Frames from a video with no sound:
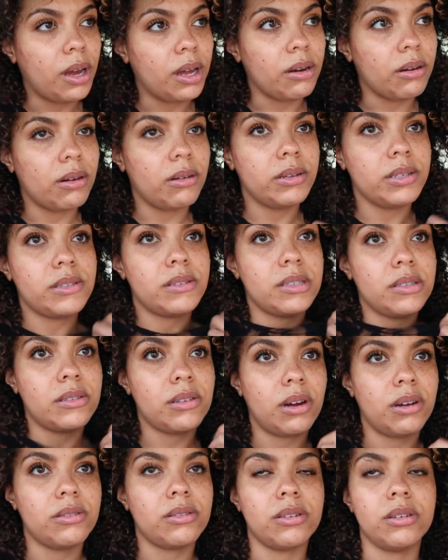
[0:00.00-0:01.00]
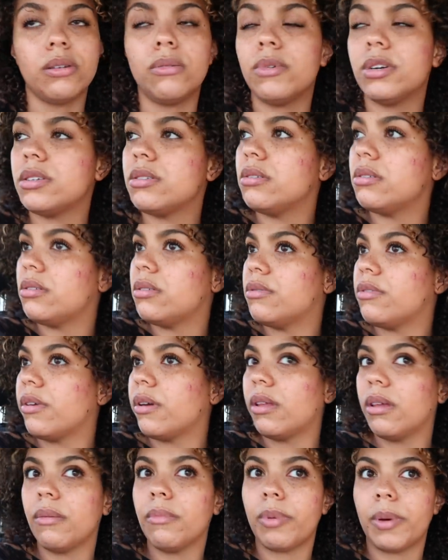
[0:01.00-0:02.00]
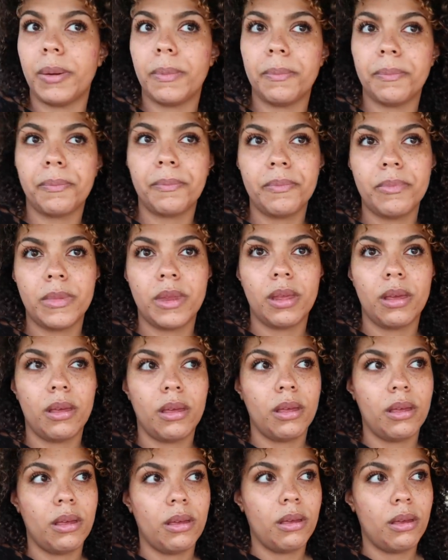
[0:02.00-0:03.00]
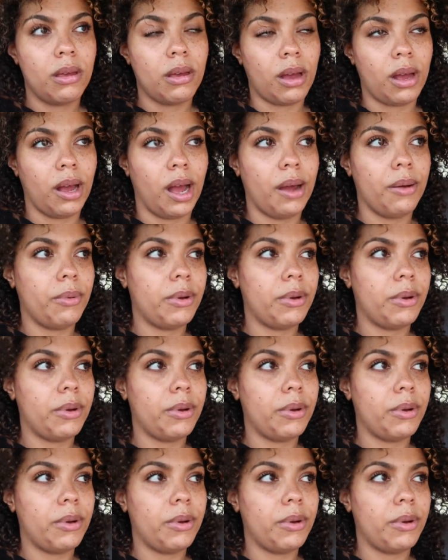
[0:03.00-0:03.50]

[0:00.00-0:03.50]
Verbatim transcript: I don't know, it, it's hard to know what to do really, but I,